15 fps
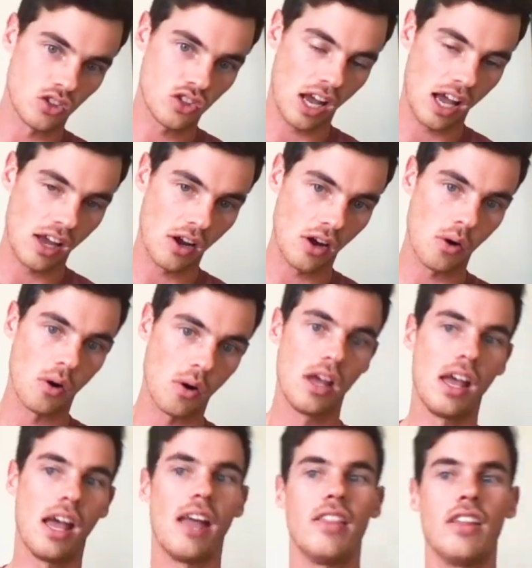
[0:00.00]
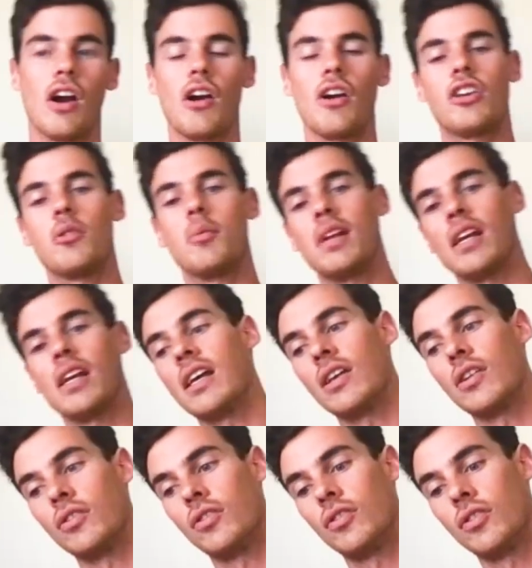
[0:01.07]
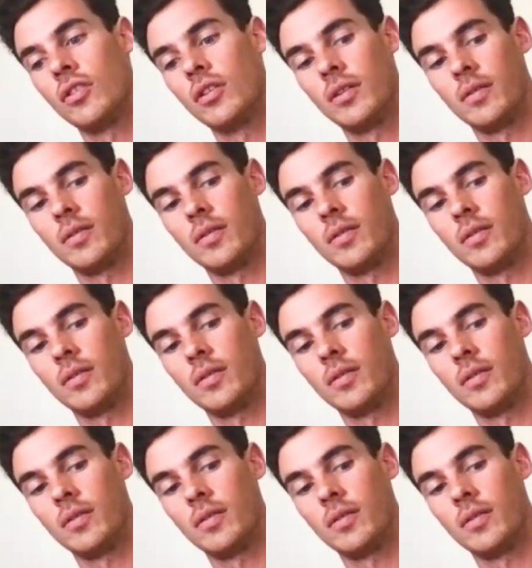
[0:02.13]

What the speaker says: shadow. And the argument is,